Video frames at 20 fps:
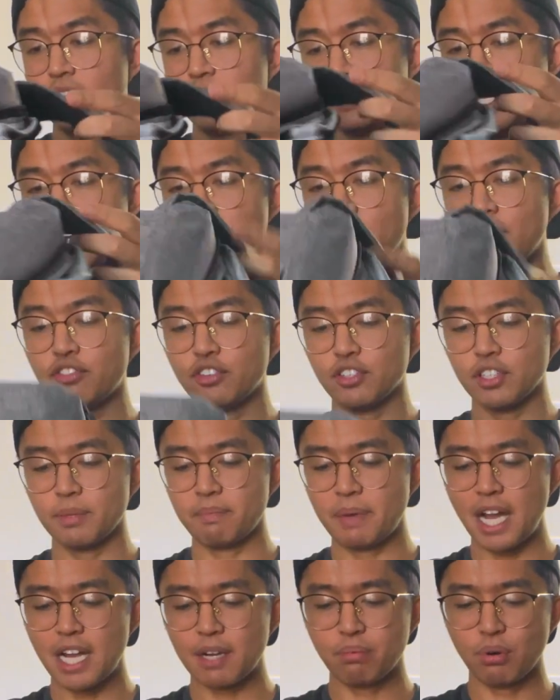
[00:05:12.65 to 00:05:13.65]
Now for the
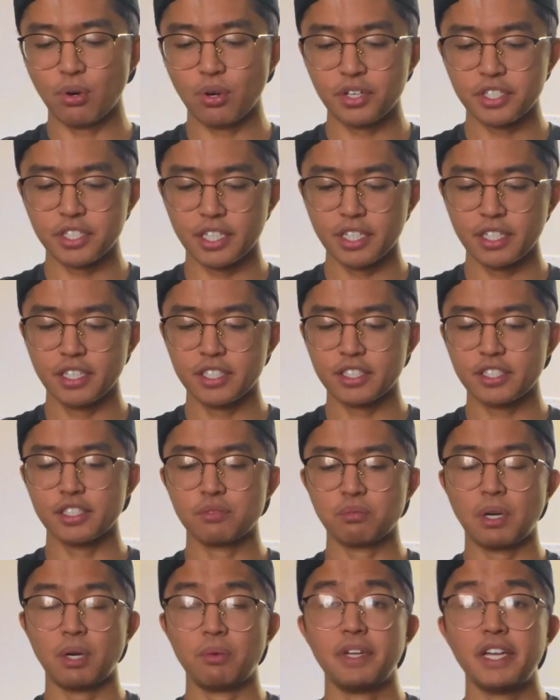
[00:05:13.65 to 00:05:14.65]
back portion, this is
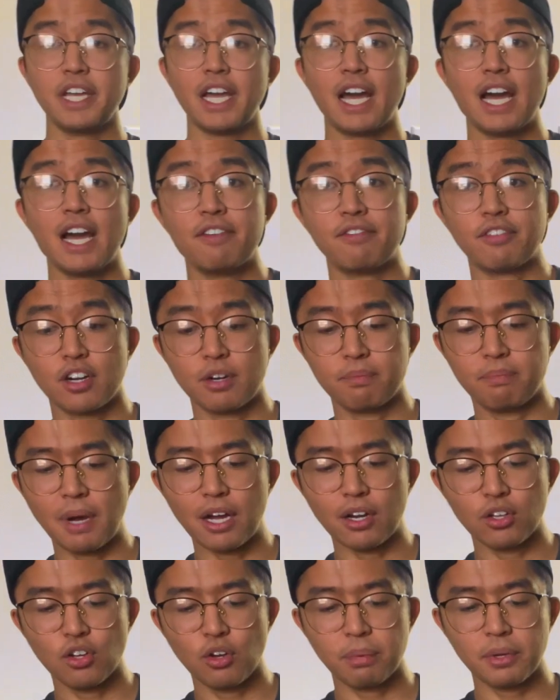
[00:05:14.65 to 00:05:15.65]
where we have our
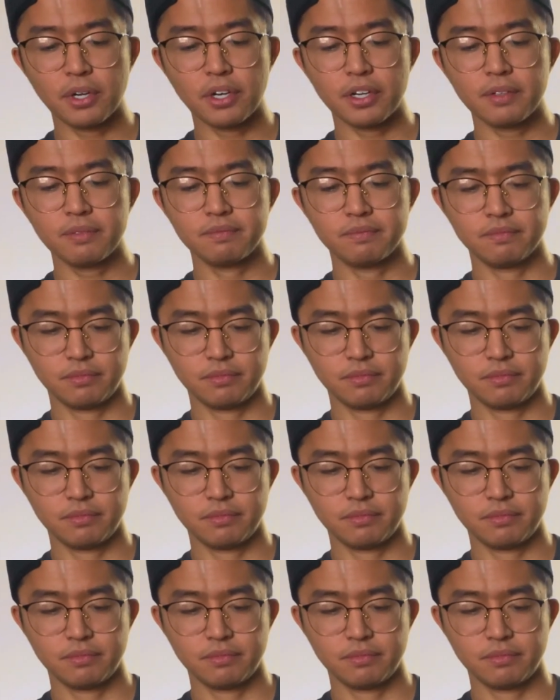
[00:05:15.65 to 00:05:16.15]
bottle opener.